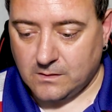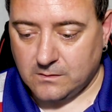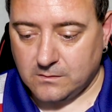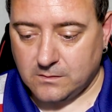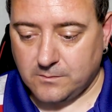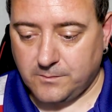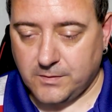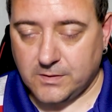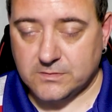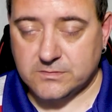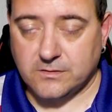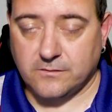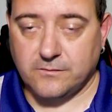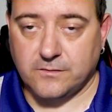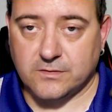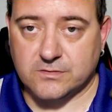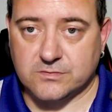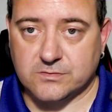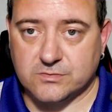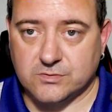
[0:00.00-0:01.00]
Depends if
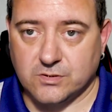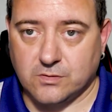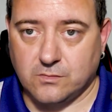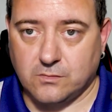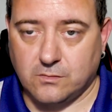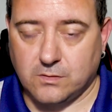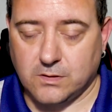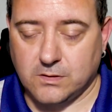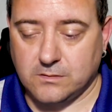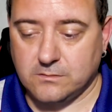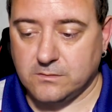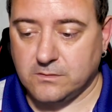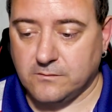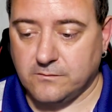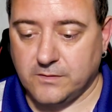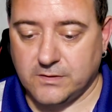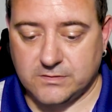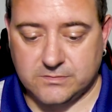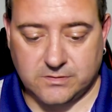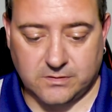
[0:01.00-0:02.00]
this is your only
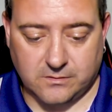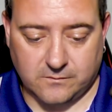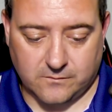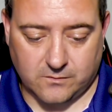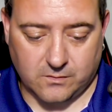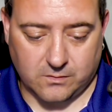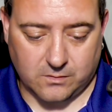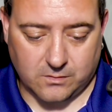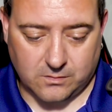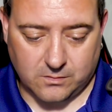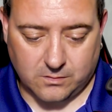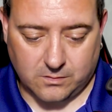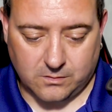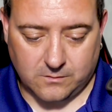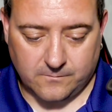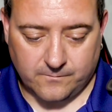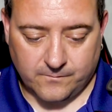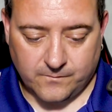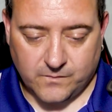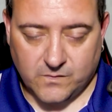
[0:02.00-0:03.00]
device that you've got or not.
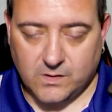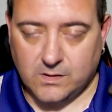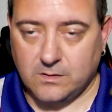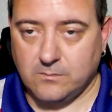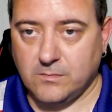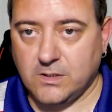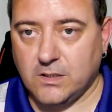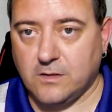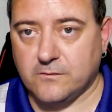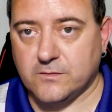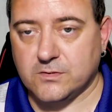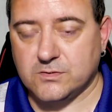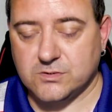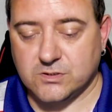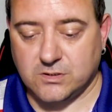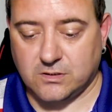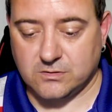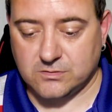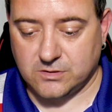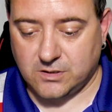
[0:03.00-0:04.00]
You may have to
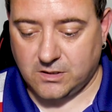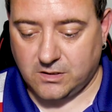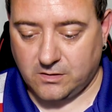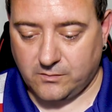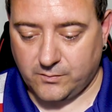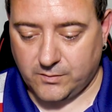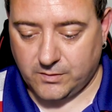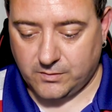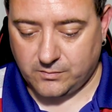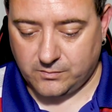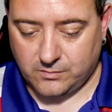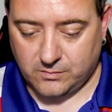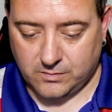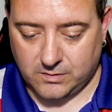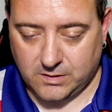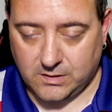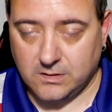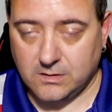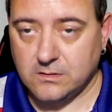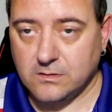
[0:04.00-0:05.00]
charge it halfway through the
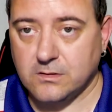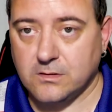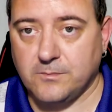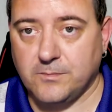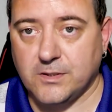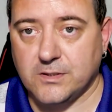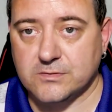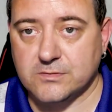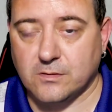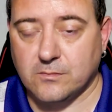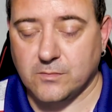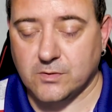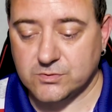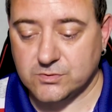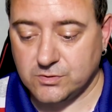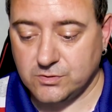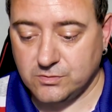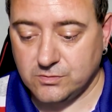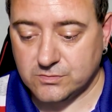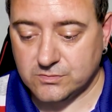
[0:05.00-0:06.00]
day, depends how much
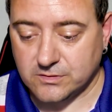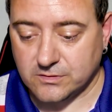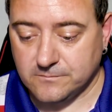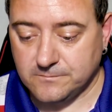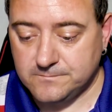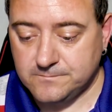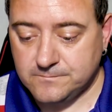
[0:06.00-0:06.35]
you use it.